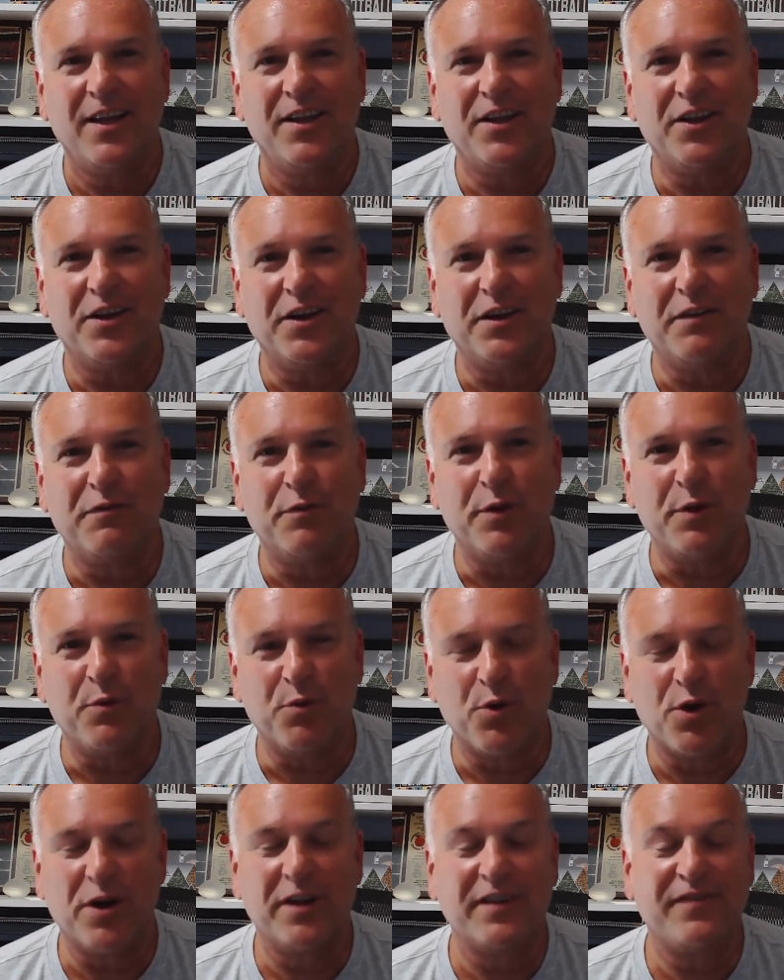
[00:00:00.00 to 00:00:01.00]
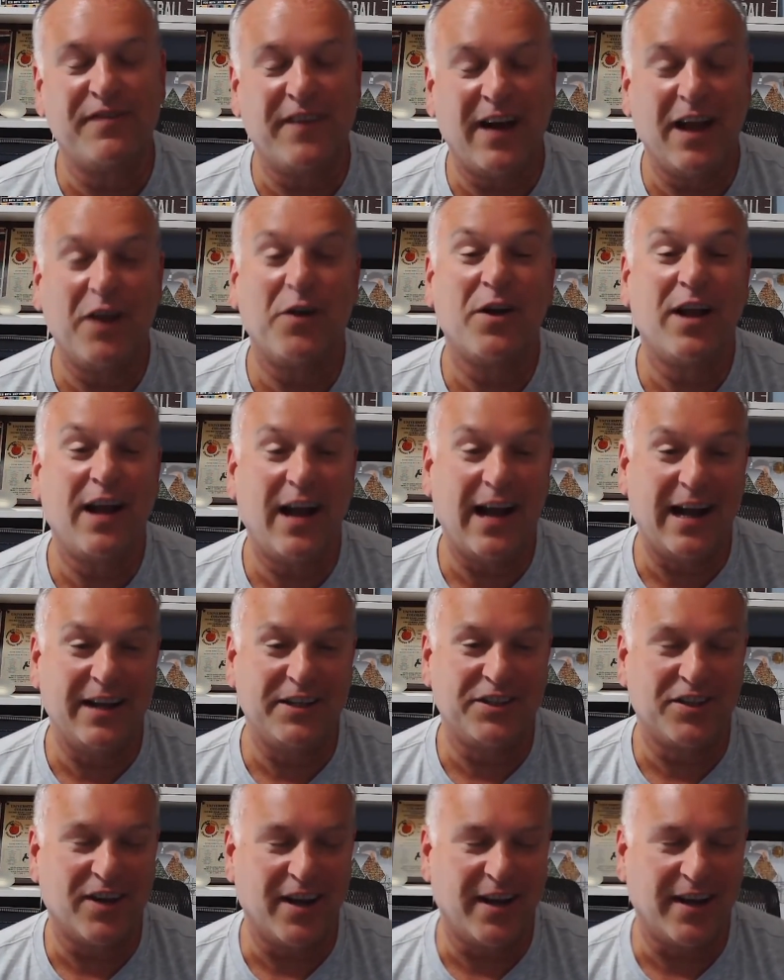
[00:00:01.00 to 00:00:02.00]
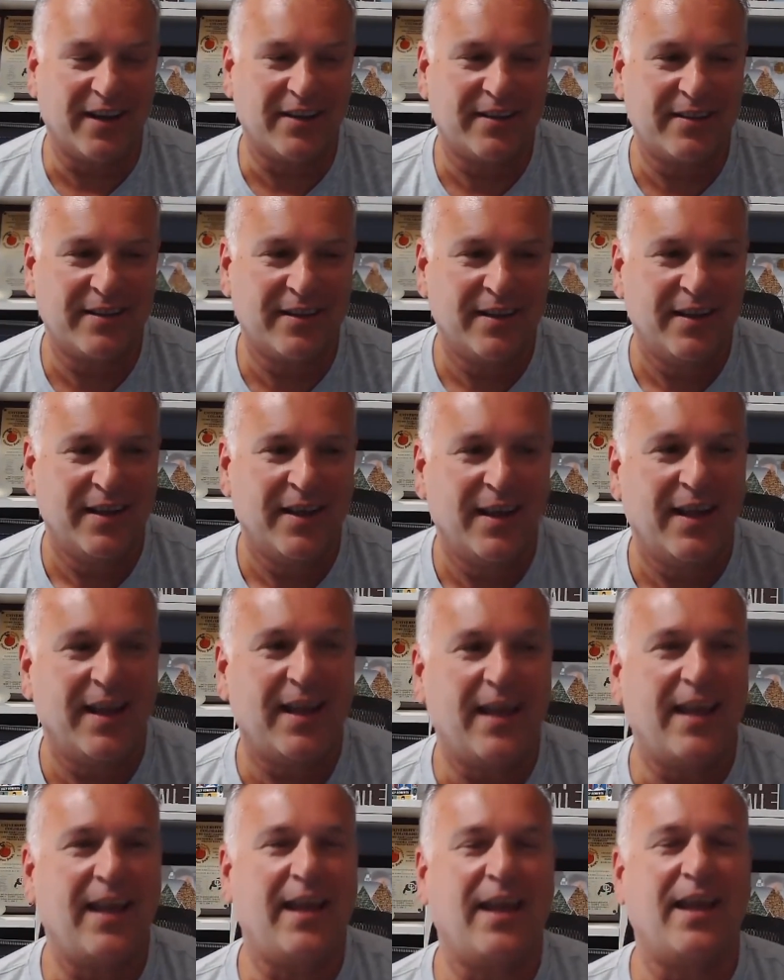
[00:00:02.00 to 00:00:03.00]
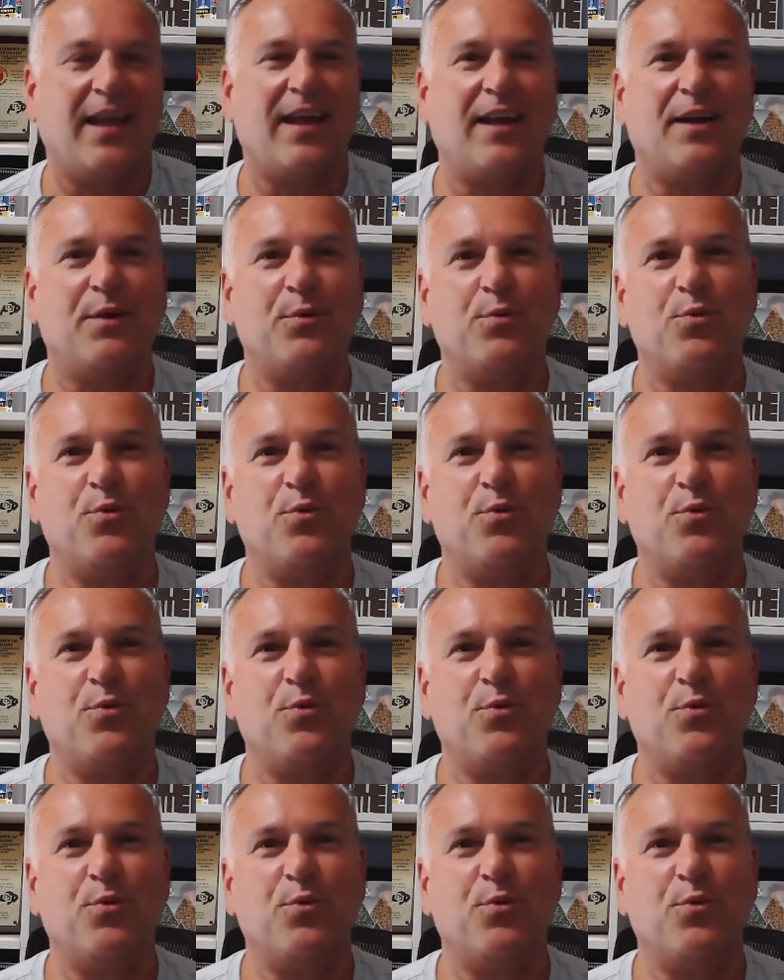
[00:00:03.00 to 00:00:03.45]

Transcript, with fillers: You know, if we were to follow contracts, and